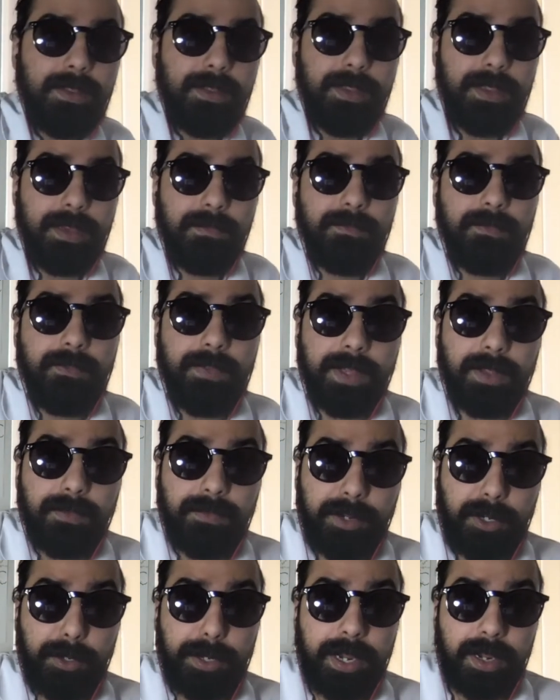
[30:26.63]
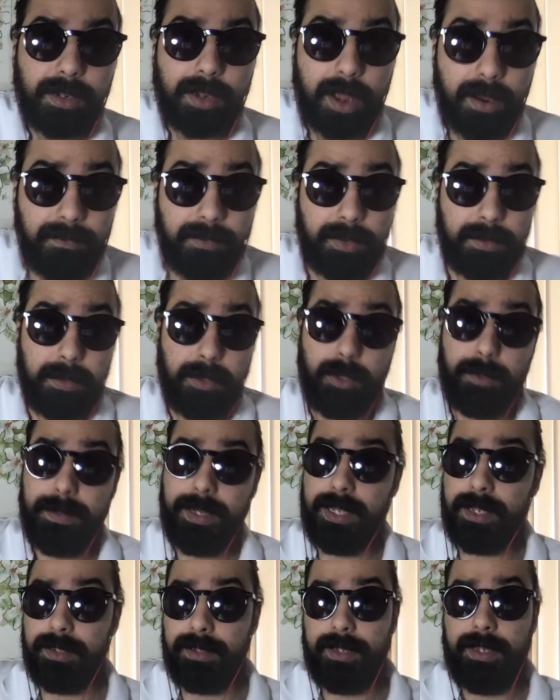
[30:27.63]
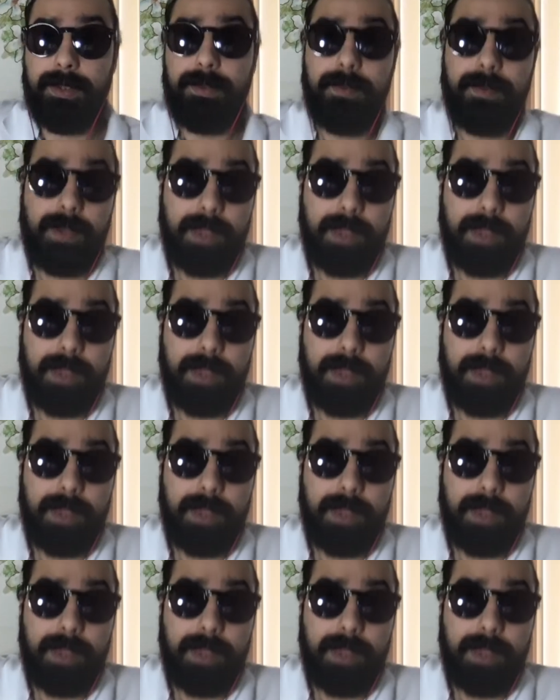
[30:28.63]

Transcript: them feel very uncomfortable because he